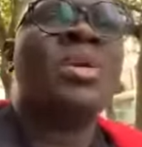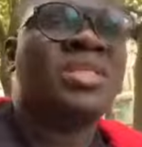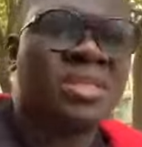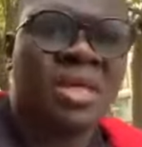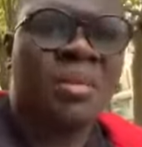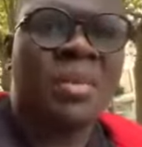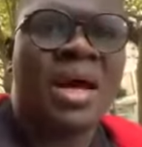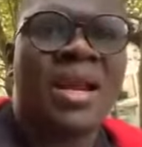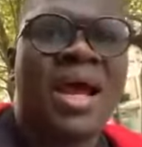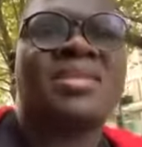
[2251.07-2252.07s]

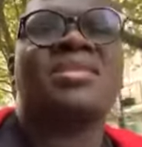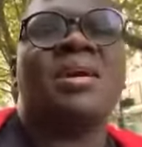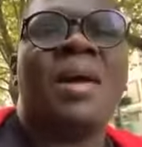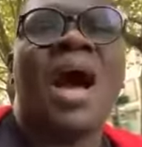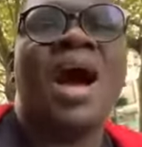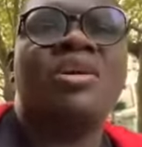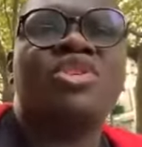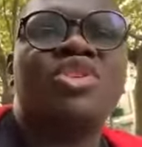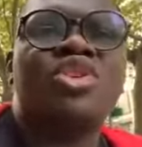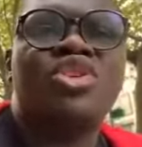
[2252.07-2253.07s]
judging based on what you
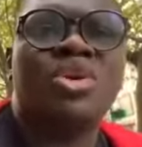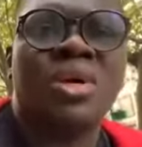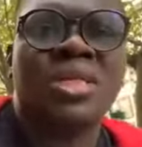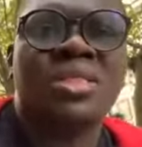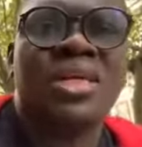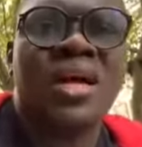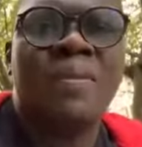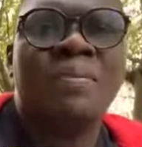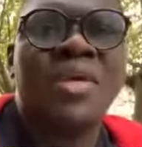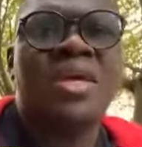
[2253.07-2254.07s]
hear.
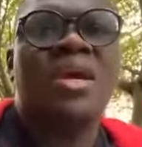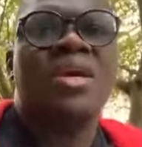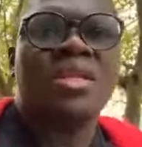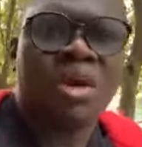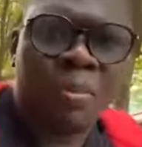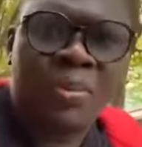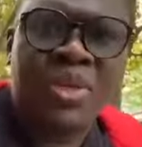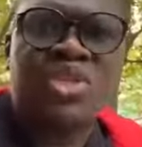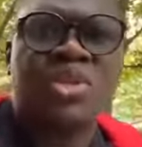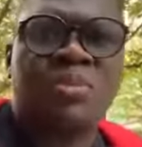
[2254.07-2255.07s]
Why not meet
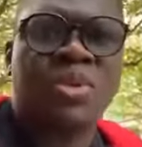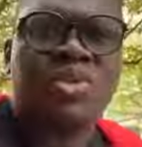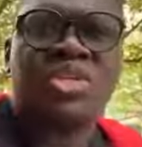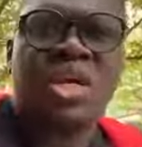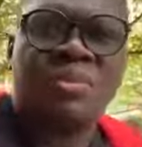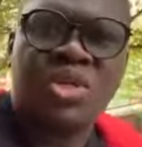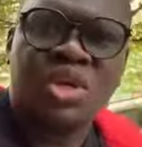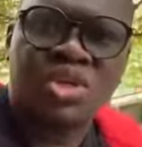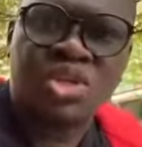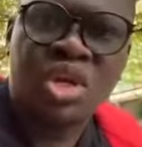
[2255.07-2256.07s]
them and ask them,
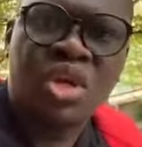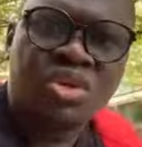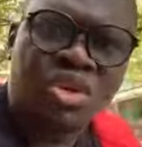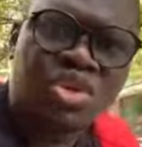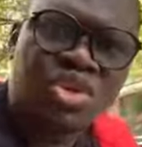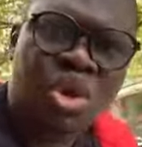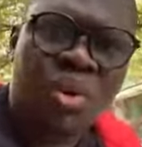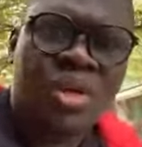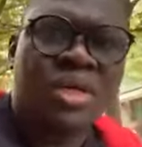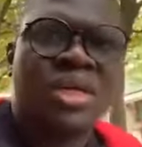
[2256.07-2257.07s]
how did you do it?
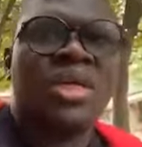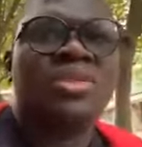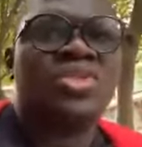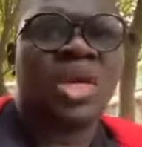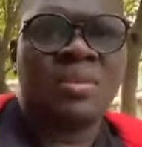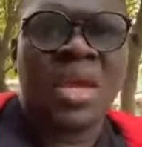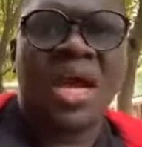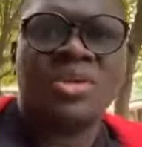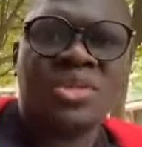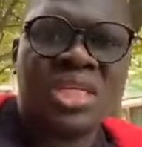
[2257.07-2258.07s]
Tell me your
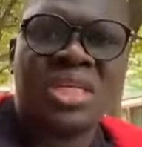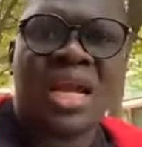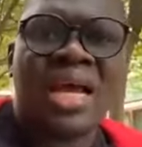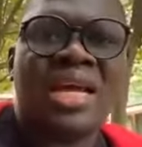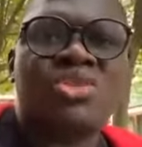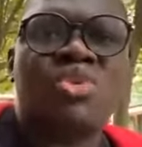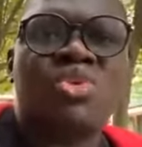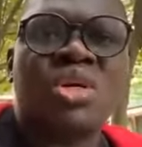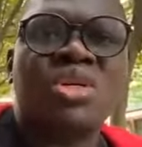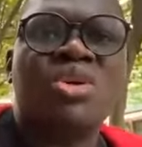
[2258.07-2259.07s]
principles. Tell
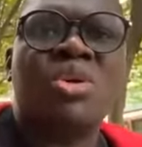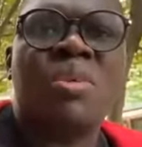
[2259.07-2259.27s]
me your